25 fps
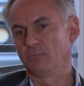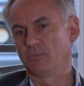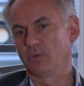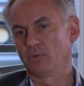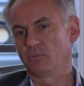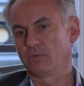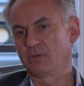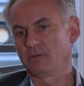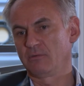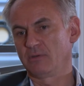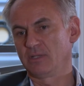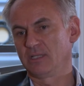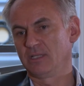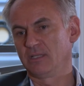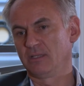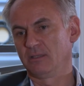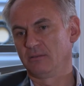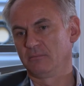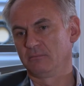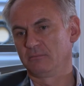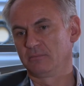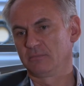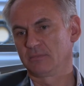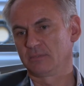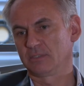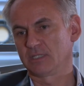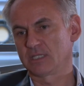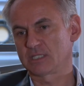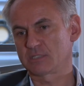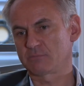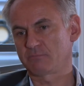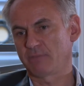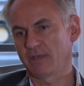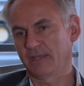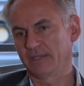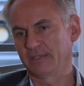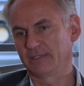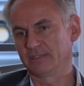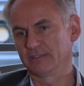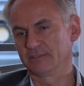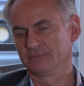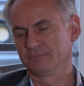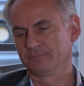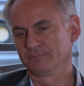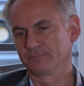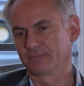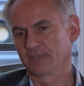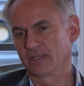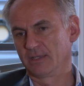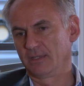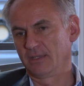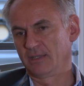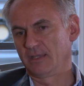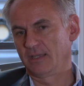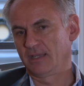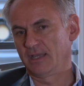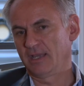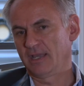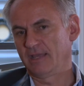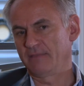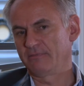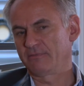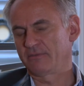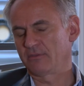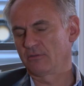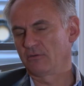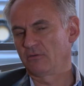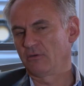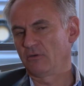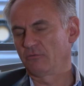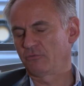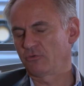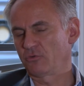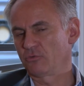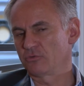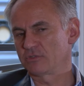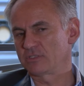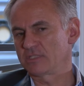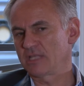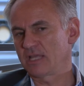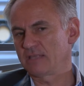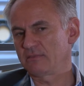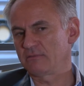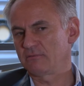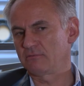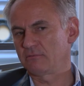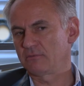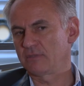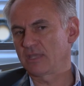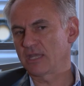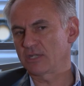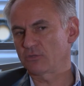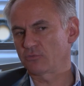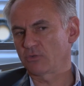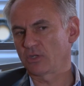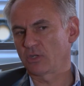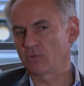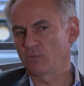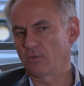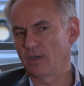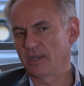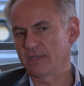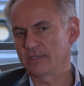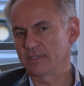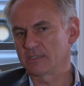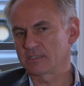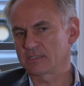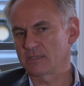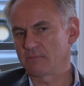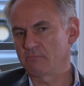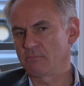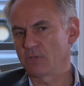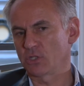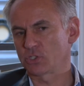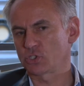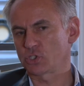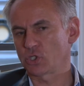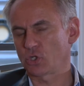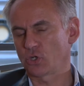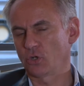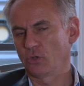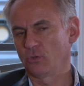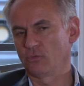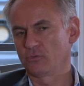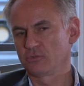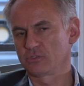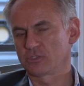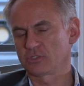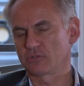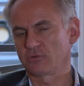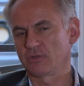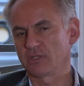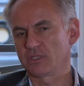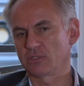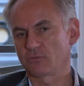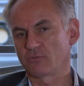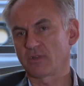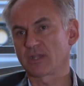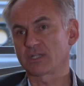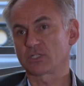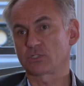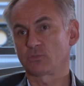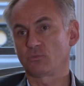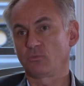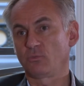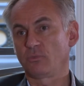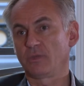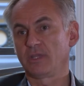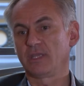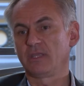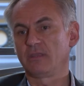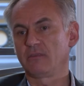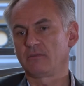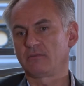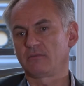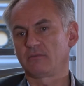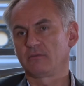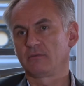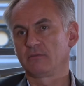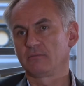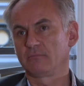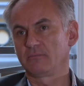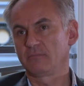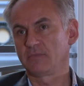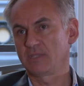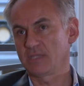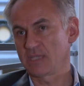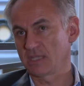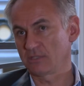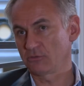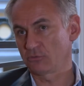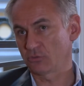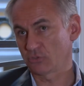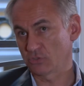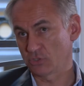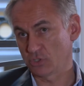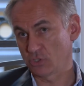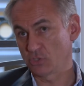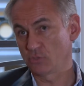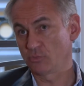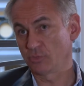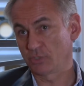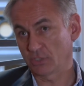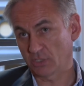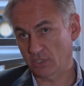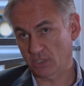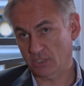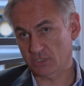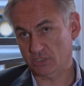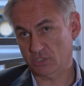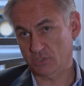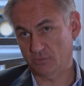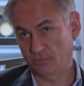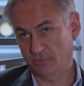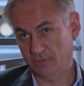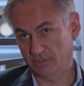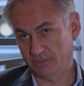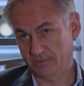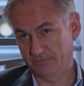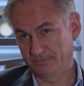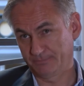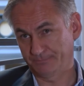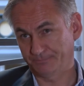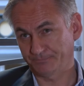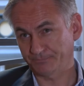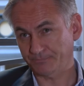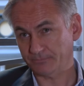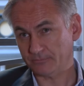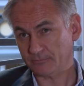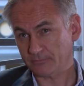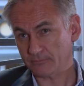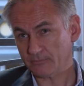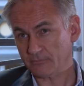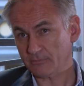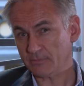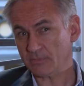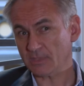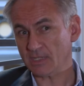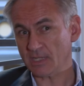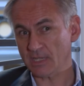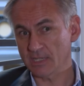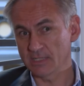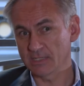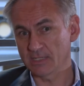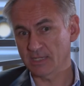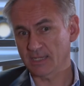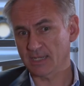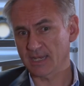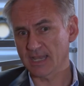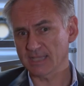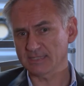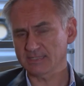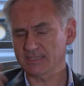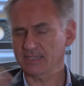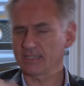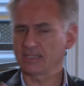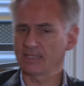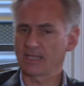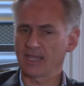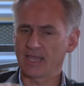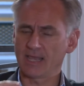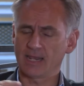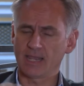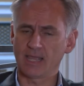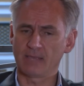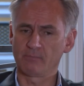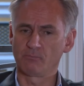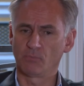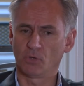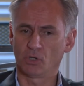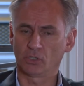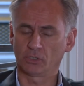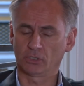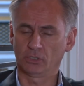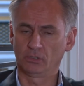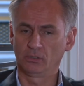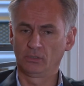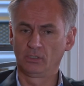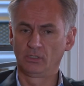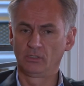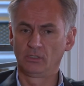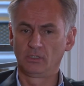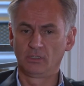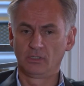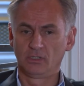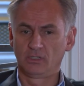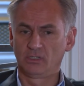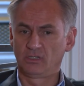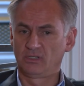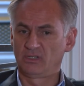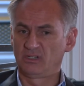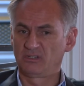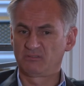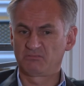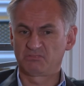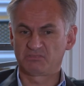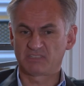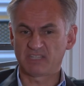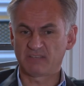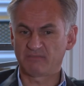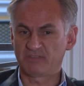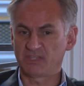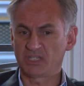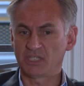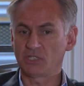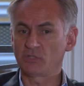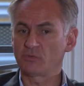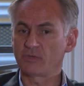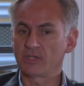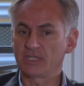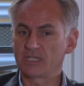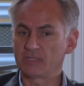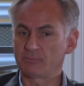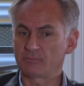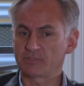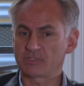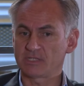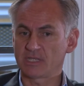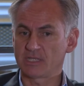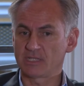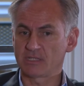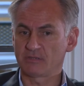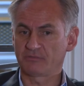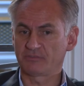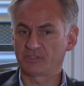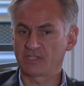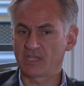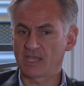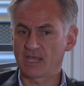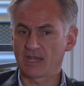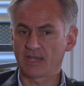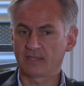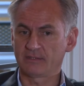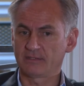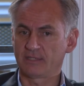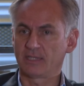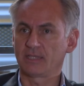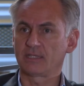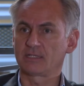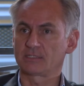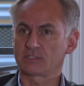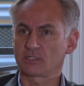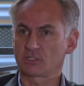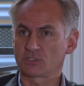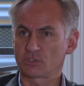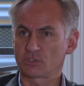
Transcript: we will aspire. And of course, that requires a much closer interaction with the end consumer, the customers. In the classical airline model, you know, 70 to 80% of the airline tickets are